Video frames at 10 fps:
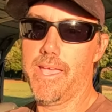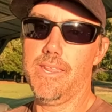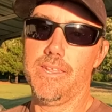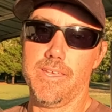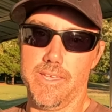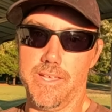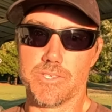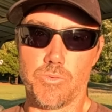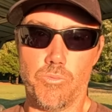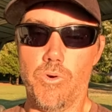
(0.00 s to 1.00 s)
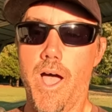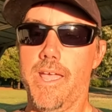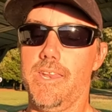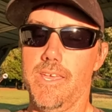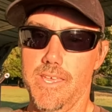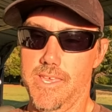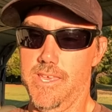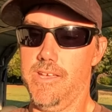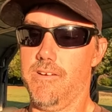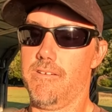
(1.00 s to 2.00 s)
bait is right
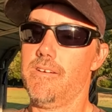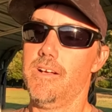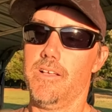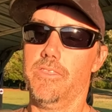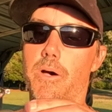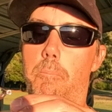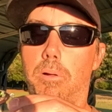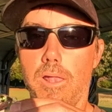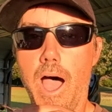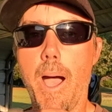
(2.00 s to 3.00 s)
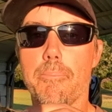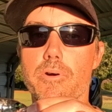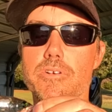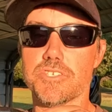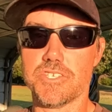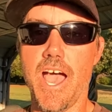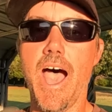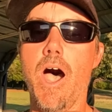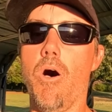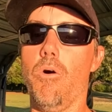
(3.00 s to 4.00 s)
here. The plopper
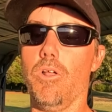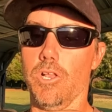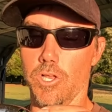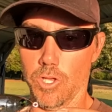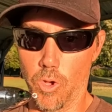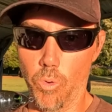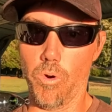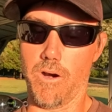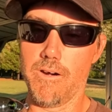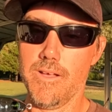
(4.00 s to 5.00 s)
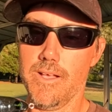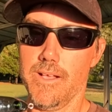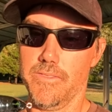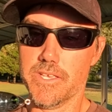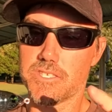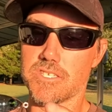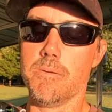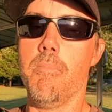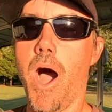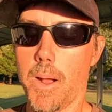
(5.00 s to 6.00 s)
style lure. This
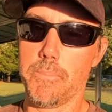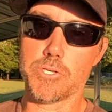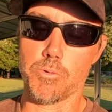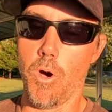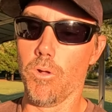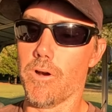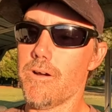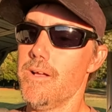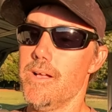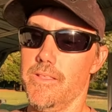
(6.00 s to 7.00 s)
is the mock patroller.